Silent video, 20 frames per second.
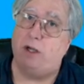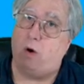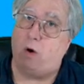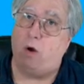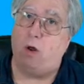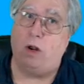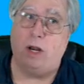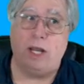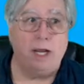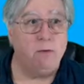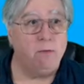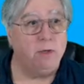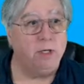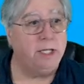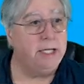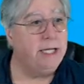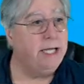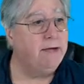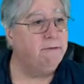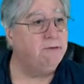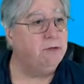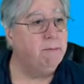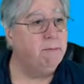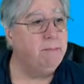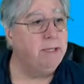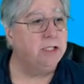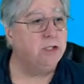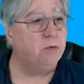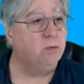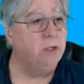all I really have to
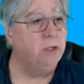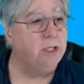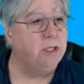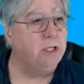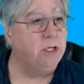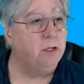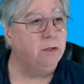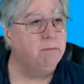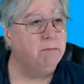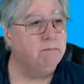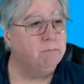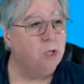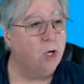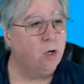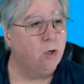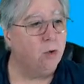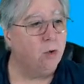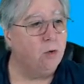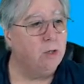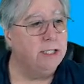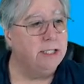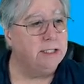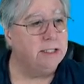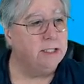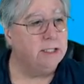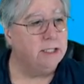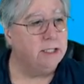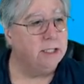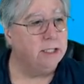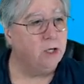mess with here. I'll go ahead
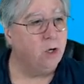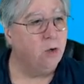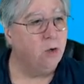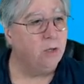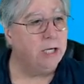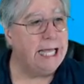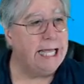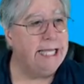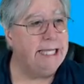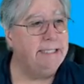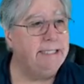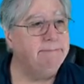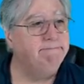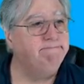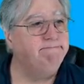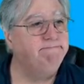and click OK.